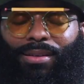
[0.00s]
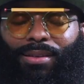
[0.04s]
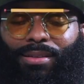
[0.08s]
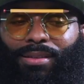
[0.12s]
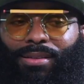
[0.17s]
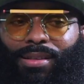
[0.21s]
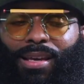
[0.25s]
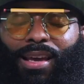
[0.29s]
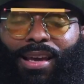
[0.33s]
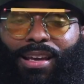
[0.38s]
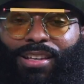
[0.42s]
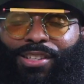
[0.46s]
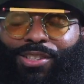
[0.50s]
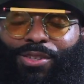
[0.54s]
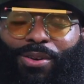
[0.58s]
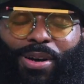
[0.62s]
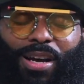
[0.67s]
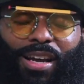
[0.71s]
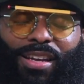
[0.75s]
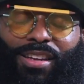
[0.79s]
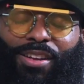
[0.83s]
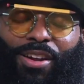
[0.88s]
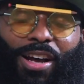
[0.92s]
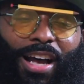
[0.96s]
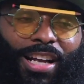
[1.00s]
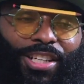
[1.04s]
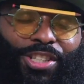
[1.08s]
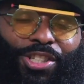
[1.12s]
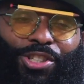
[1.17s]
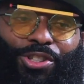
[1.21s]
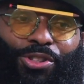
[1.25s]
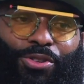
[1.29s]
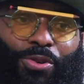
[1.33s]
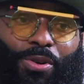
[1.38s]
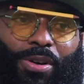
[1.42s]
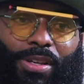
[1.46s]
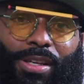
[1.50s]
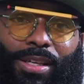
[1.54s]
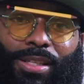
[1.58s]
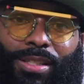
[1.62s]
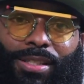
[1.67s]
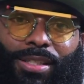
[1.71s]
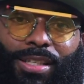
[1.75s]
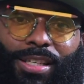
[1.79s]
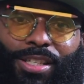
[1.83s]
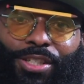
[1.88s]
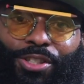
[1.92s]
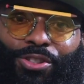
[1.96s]
yeah, so I just thought
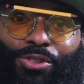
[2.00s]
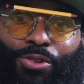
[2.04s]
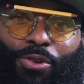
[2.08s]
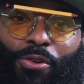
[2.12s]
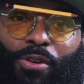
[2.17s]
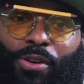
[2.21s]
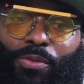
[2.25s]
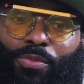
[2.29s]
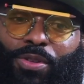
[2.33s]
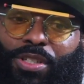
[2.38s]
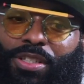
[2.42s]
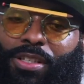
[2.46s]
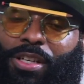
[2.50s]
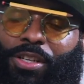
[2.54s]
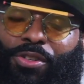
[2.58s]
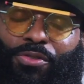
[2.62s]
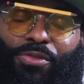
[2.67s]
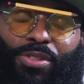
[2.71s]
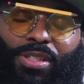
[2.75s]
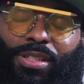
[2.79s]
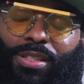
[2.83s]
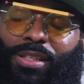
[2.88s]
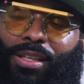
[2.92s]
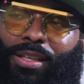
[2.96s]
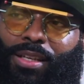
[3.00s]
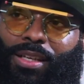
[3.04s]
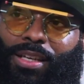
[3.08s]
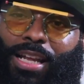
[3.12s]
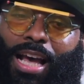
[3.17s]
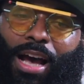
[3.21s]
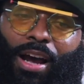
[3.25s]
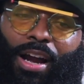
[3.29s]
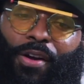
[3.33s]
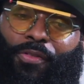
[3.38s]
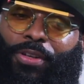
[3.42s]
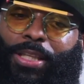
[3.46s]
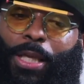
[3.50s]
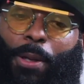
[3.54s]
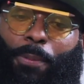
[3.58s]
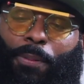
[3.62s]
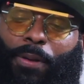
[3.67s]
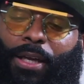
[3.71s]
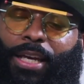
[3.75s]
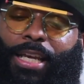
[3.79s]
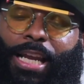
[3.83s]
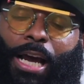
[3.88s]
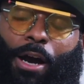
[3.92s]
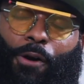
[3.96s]
his story was interesting, and how everything
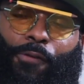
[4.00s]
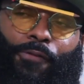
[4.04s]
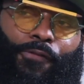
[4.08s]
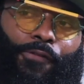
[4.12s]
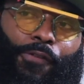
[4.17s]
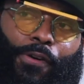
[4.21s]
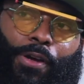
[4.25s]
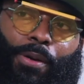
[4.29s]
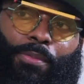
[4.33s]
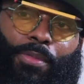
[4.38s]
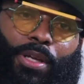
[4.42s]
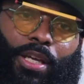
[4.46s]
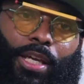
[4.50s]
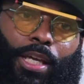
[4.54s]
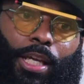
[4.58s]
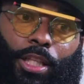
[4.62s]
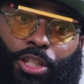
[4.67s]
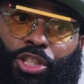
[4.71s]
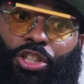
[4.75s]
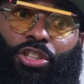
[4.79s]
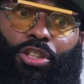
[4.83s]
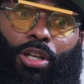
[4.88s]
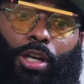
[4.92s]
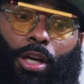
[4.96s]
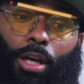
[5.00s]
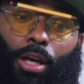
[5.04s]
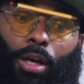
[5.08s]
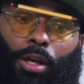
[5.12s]
played out for him into,